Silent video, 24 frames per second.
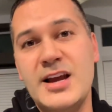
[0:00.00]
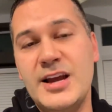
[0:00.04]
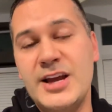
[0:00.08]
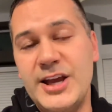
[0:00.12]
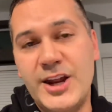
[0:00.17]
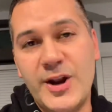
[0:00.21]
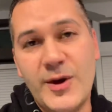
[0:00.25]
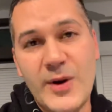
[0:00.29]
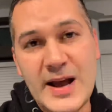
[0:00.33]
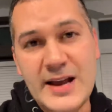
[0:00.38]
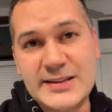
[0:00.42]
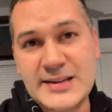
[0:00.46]

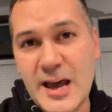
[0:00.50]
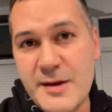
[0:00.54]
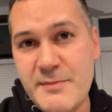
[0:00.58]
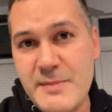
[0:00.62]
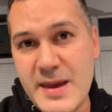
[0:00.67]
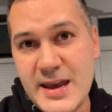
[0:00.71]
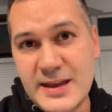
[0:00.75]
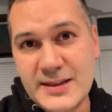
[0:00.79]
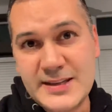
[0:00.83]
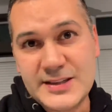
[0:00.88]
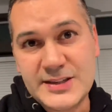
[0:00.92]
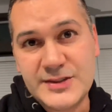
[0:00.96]
You know, as I
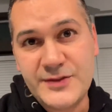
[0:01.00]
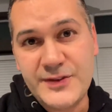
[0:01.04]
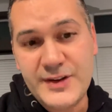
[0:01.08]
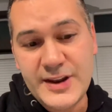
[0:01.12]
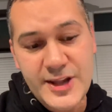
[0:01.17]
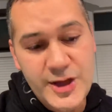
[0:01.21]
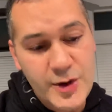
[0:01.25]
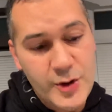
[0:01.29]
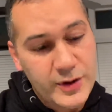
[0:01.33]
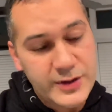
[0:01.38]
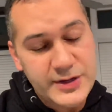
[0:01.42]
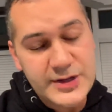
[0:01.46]
make this
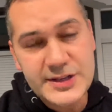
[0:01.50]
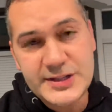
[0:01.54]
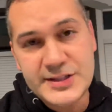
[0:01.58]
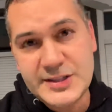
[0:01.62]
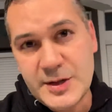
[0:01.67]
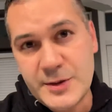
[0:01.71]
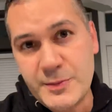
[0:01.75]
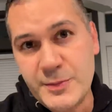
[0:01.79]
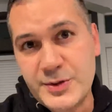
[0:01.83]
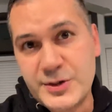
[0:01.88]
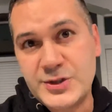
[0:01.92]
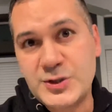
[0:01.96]
video on
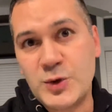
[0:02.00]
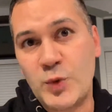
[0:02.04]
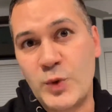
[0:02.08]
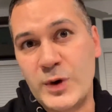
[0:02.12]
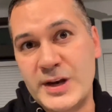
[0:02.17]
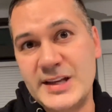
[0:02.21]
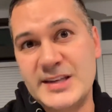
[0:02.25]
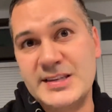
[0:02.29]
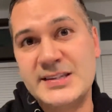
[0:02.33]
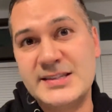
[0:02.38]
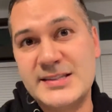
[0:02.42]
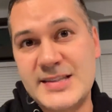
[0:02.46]
December
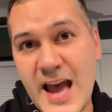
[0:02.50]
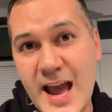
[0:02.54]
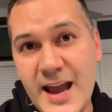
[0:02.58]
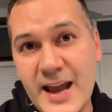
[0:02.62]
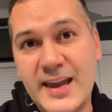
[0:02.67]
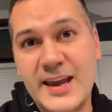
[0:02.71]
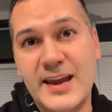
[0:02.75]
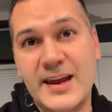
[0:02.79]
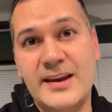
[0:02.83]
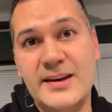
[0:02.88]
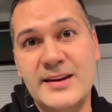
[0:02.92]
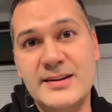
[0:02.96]

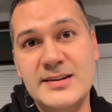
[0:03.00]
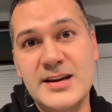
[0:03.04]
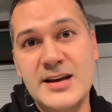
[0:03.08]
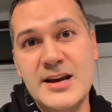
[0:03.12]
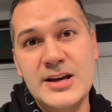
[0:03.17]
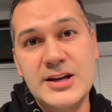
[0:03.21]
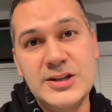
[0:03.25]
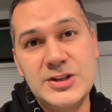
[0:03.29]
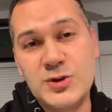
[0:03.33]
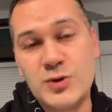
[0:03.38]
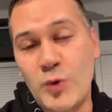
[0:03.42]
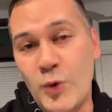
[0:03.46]
22nd,
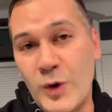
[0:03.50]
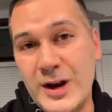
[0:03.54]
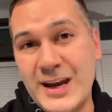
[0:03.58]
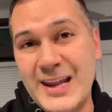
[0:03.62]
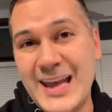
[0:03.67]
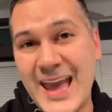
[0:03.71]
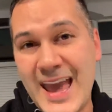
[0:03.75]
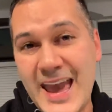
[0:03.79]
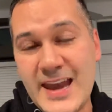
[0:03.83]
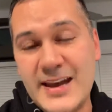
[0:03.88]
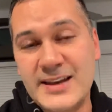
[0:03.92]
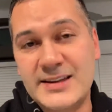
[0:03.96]

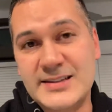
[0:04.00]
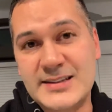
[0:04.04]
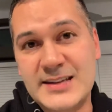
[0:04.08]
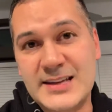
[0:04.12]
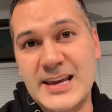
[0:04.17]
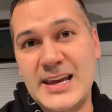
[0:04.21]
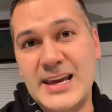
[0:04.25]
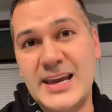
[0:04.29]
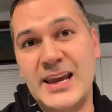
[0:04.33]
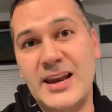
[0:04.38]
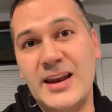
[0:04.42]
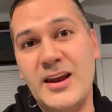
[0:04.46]

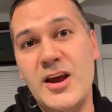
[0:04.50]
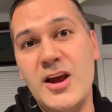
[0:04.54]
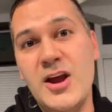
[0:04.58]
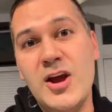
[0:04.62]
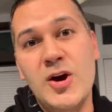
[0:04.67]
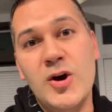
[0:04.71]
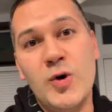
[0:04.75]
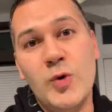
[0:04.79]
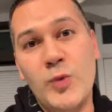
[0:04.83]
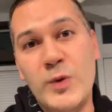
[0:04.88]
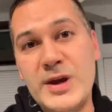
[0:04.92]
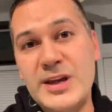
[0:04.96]
2018,
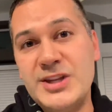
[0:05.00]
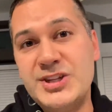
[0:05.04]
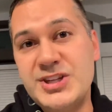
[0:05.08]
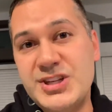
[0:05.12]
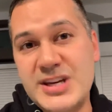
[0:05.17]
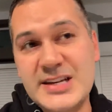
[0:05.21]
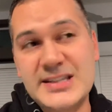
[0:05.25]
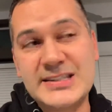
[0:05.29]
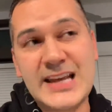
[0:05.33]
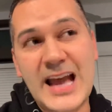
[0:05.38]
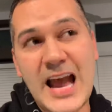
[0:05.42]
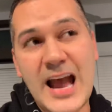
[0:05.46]
we
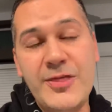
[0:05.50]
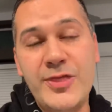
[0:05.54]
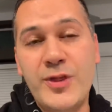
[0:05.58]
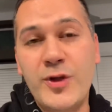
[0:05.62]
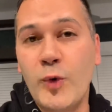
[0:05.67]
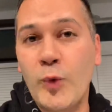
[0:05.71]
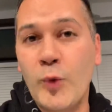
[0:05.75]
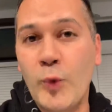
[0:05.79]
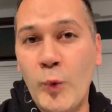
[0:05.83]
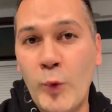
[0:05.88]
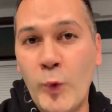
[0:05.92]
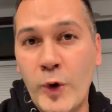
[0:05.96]
just had the
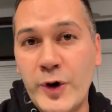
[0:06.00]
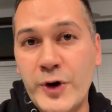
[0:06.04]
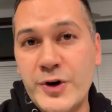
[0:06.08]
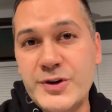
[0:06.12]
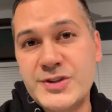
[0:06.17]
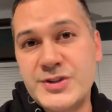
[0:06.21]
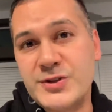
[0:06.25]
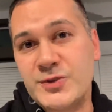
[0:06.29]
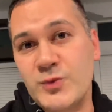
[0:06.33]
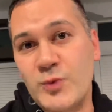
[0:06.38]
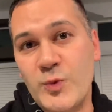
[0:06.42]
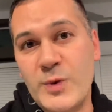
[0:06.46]

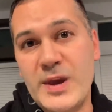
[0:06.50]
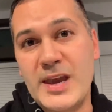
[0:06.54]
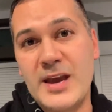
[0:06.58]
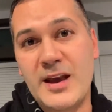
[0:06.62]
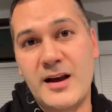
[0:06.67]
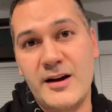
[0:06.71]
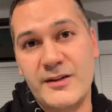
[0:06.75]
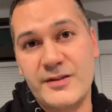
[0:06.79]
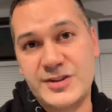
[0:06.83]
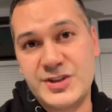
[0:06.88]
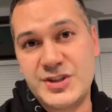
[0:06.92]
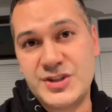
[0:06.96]
worst week
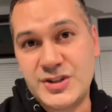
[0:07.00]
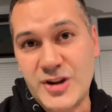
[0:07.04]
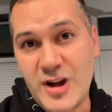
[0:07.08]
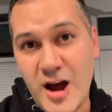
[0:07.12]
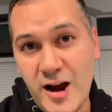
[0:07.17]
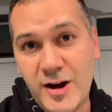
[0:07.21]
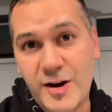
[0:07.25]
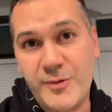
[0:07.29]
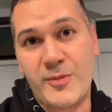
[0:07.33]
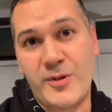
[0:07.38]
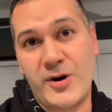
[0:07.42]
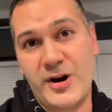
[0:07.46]

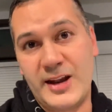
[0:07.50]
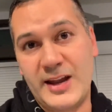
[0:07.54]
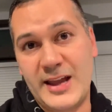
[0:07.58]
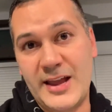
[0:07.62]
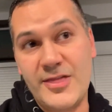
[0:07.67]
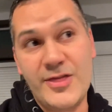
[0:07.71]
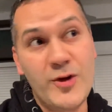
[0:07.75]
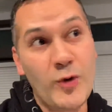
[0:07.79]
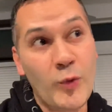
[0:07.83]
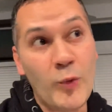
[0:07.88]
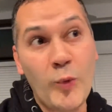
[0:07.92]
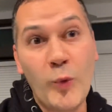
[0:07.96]
stock
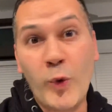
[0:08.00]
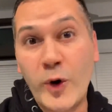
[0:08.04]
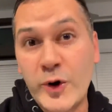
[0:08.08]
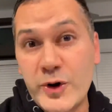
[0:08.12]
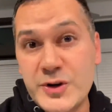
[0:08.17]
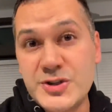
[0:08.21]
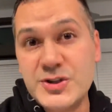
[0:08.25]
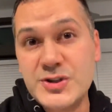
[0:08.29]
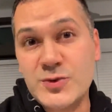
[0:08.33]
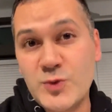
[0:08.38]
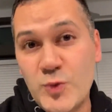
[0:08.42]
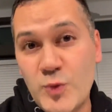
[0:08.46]
market, the
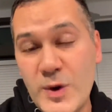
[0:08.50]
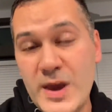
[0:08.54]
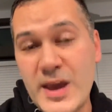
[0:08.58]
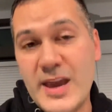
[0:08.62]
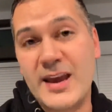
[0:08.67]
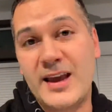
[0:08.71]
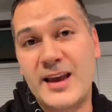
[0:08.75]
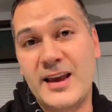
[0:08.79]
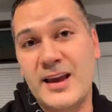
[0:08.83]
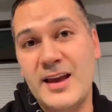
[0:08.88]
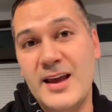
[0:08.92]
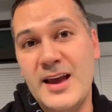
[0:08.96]
worst
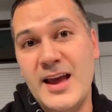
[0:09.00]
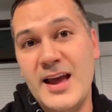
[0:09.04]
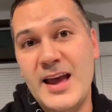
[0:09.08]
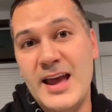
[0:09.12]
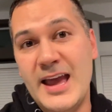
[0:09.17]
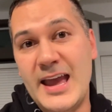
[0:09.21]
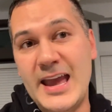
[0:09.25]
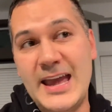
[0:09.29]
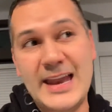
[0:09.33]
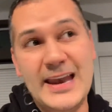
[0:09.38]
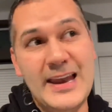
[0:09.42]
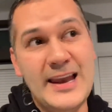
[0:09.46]
week
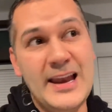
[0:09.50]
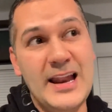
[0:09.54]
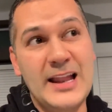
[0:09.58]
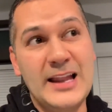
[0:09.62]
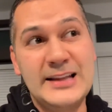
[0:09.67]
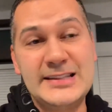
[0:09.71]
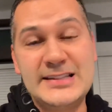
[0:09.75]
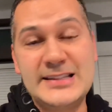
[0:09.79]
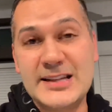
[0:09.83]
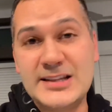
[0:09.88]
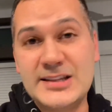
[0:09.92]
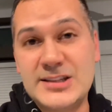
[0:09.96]

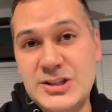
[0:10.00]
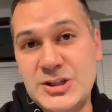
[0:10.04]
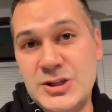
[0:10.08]
since